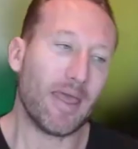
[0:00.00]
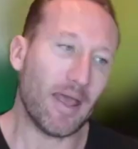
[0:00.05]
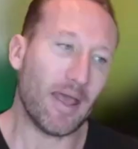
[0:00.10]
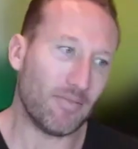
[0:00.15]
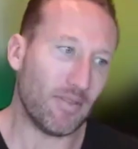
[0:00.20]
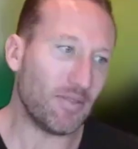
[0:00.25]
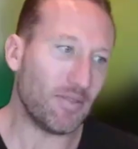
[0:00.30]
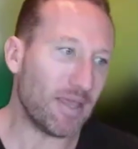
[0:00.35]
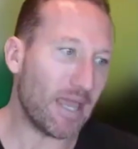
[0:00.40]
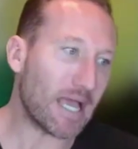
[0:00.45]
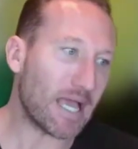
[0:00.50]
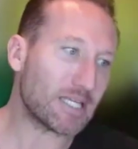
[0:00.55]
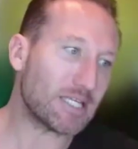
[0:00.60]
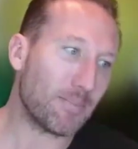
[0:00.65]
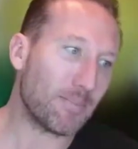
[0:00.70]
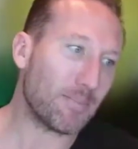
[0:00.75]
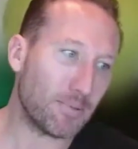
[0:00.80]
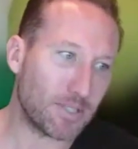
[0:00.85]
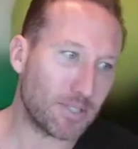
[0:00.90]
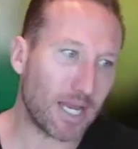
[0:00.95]
And then the
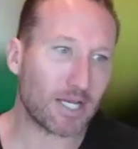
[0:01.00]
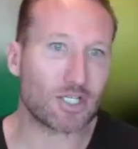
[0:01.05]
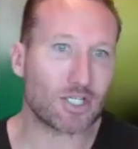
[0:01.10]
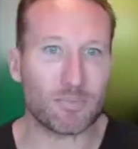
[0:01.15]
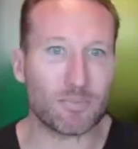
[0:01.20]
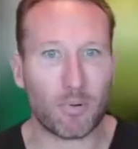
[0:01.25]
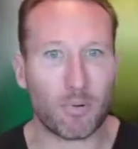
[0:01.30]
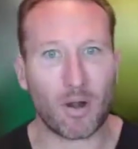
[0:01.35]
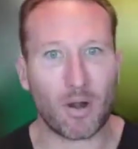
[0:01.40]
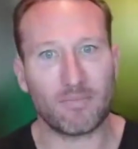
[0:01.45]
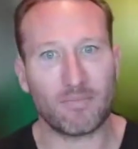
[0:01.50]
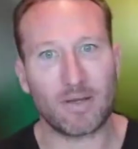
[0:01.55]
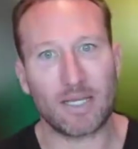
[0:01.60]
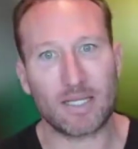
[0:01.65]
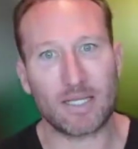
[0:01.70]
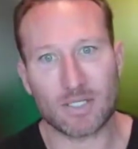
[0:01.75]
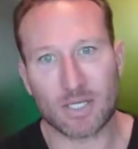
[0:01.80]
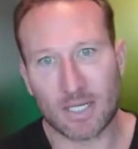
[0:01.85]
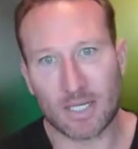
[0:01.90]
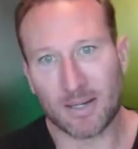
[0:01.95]
asset protection part of it
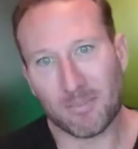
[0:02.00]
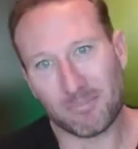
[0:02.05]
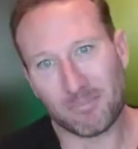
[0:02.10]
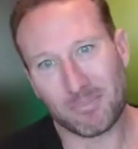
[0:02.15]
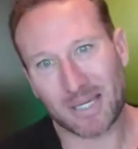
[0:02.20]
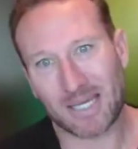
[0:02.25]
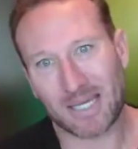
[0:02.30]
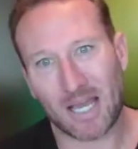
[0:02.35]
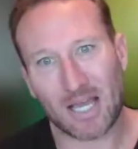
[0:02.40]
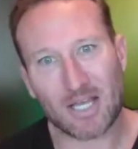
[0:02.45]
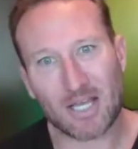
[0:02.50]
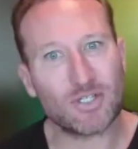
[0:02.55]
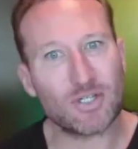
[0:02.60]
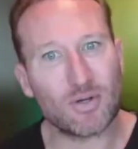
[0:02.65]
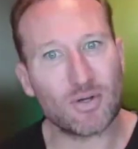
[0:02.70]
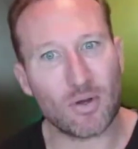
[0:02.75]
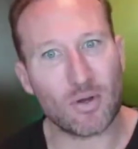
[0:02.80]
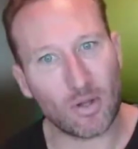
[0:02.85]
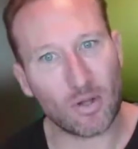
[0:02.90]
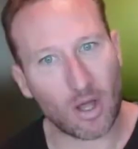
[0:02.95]
is, because
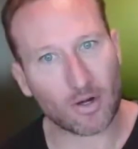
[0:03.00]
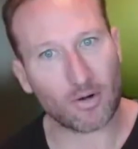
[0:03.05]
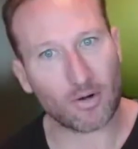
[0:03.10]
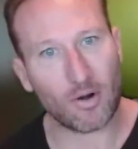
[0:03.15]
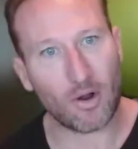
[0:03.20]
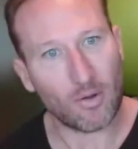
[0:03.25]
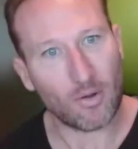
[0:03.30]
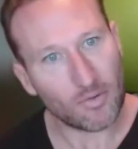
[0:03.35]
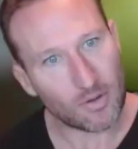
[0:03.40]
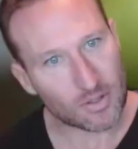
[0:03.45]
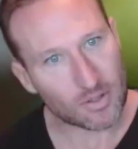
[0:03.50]
you no longer own